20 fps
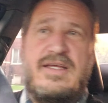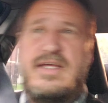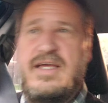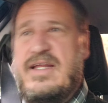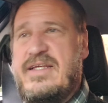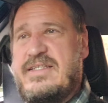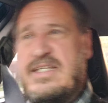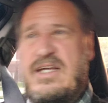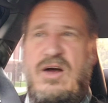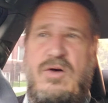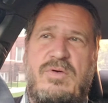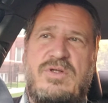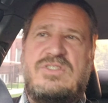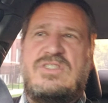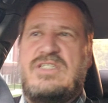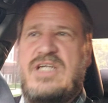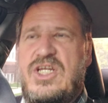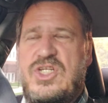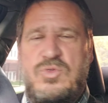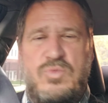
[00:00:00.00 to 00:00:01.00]
And as I always
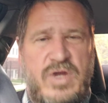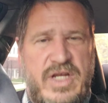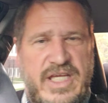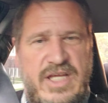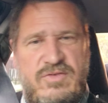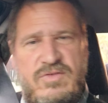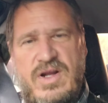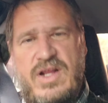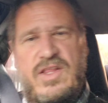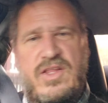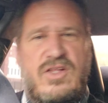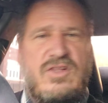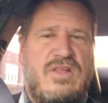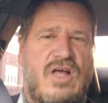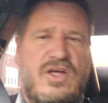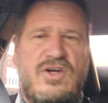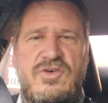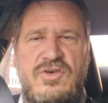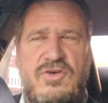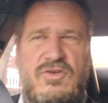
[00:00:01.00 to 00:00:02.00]
said, you want to get rid of the
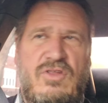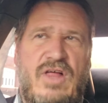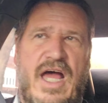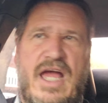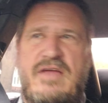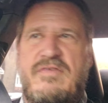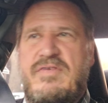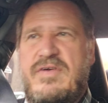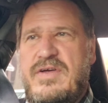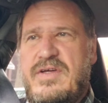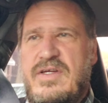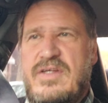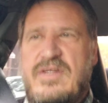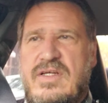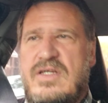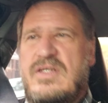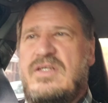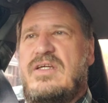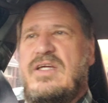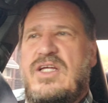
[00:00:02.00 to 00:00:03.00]
clutter in your life.
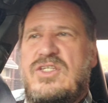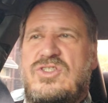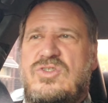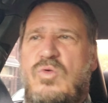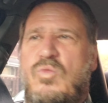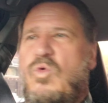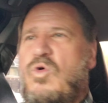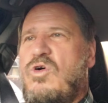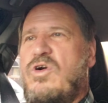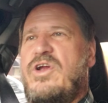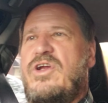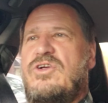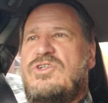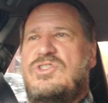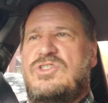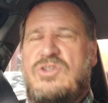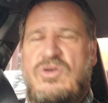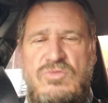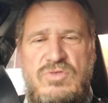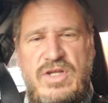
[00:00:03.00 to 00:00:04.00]
And so, warriors,
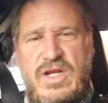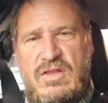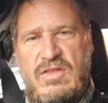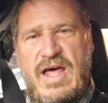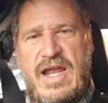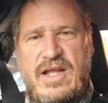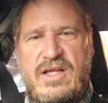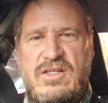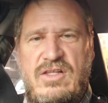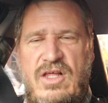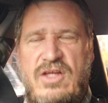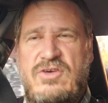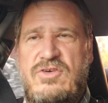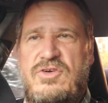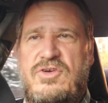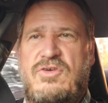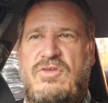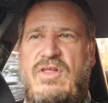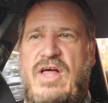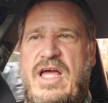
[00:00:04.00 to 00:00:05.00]
you don't need a lot of clutter
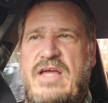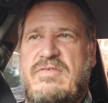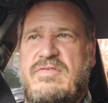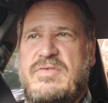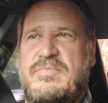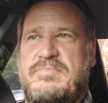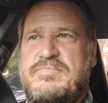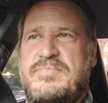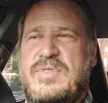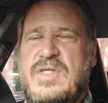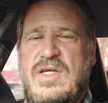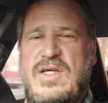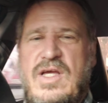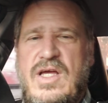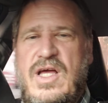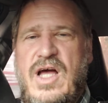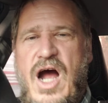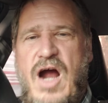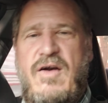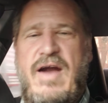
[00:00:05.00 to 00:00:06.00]
in your life.
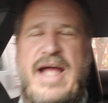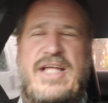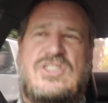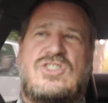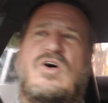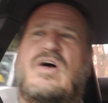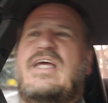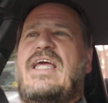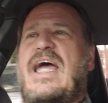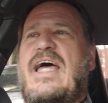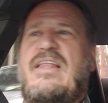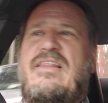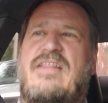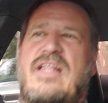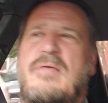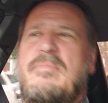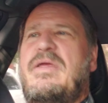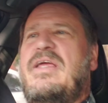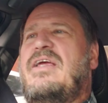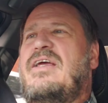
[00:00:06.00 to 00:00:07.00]
All right, so again,
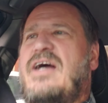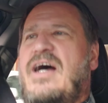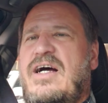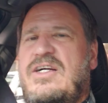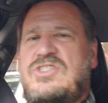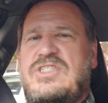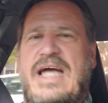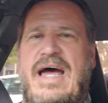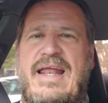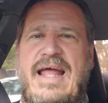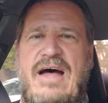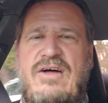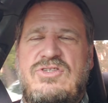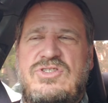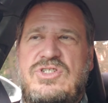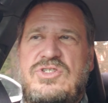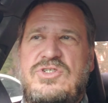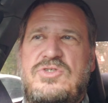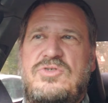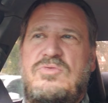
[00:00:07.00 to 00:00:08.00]
let me uh, shout
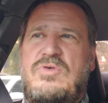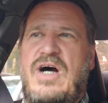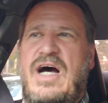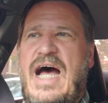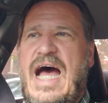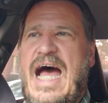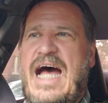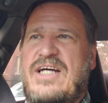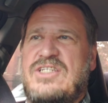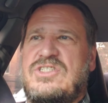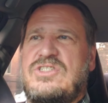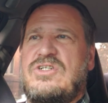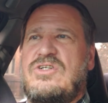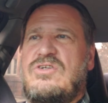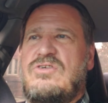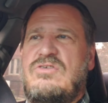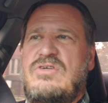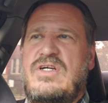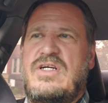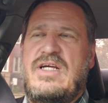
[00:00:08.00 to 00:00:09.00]
out to uh,
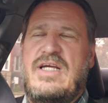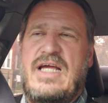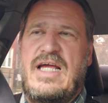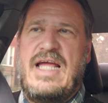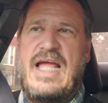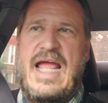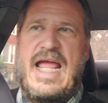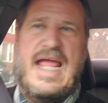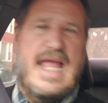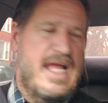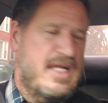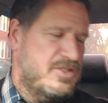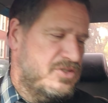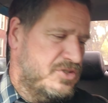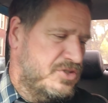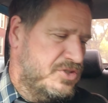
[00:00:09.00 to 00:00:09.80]
Oscar and